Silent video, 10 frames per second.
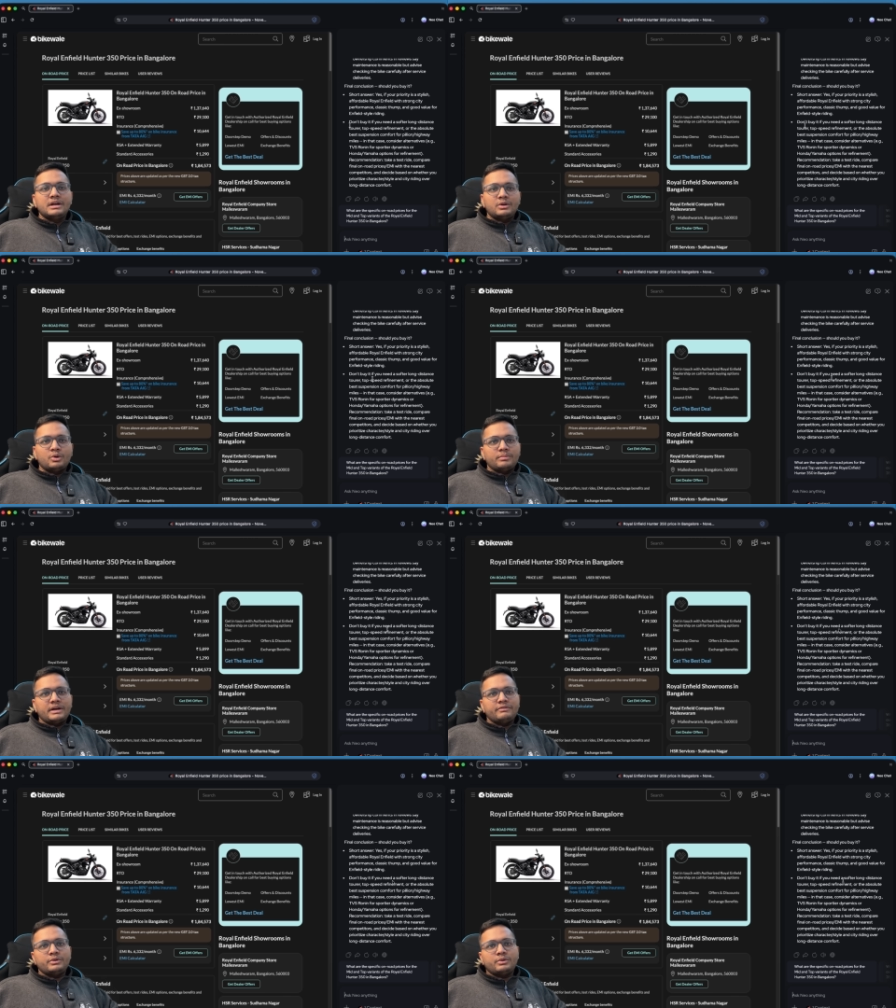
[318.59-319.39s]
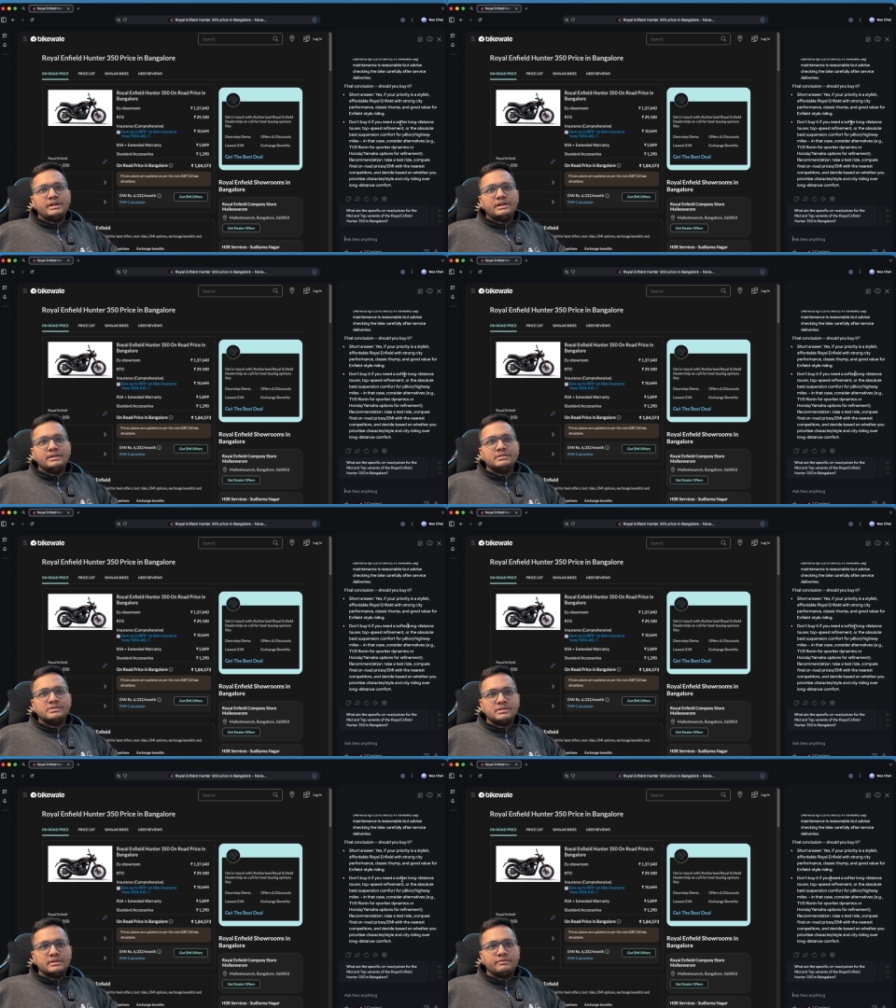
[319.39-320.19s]
don't buy if you don't need a,
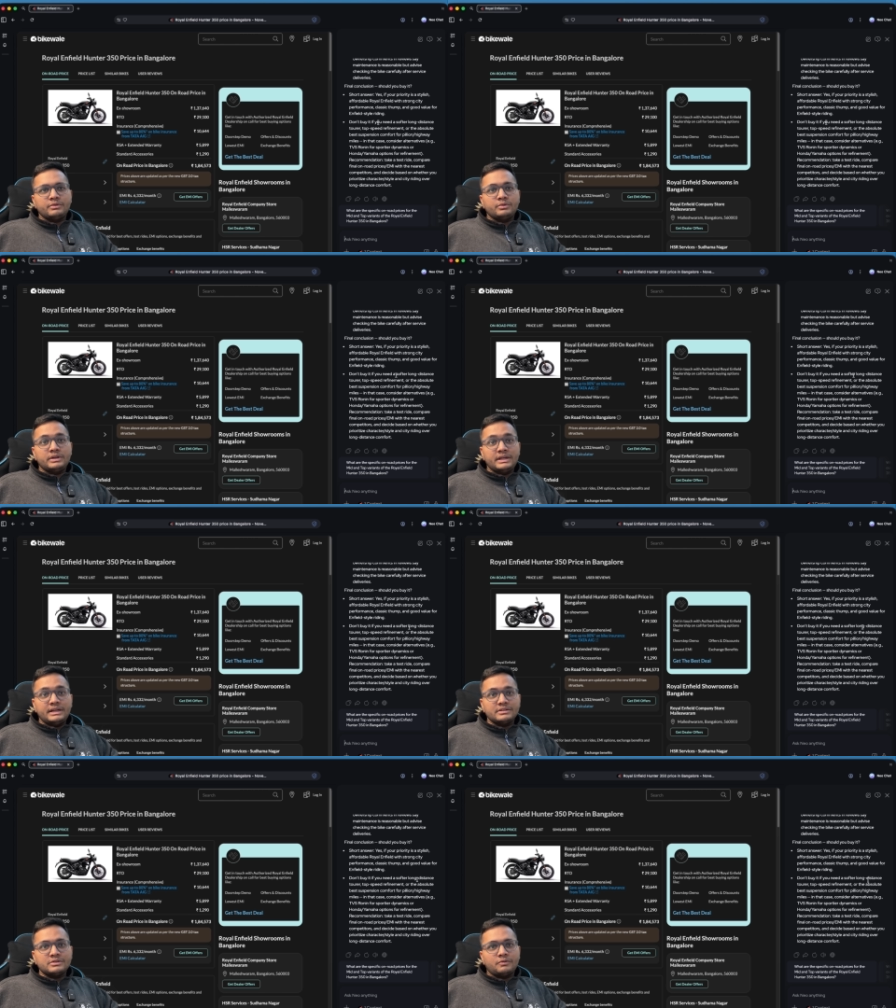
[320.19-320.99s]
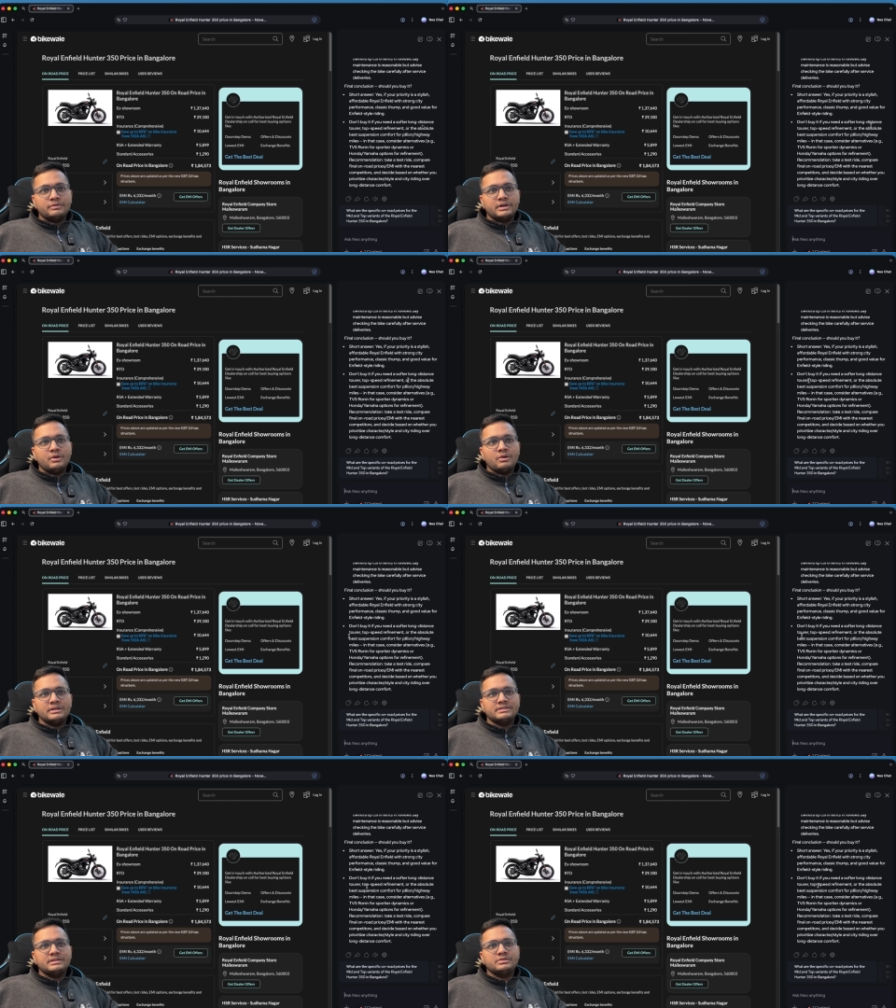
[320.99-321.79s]
if you need a softer long
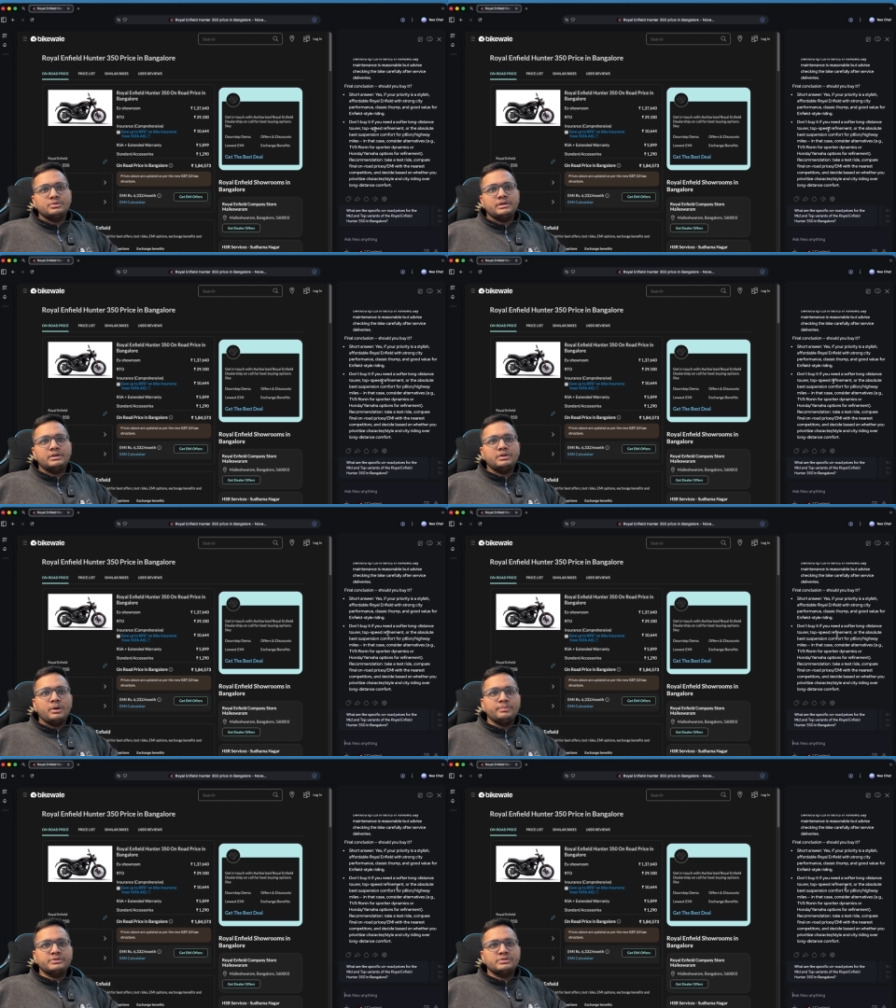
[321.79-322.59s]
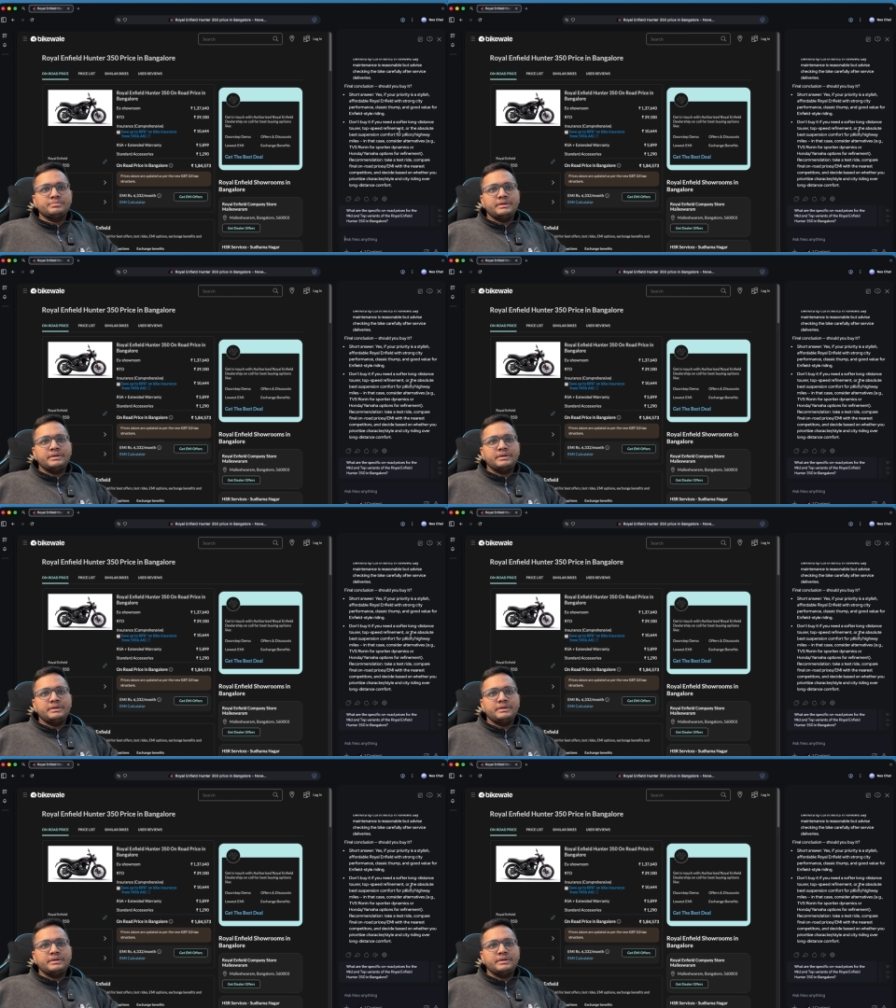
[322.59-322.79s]
distance tourer, top speed.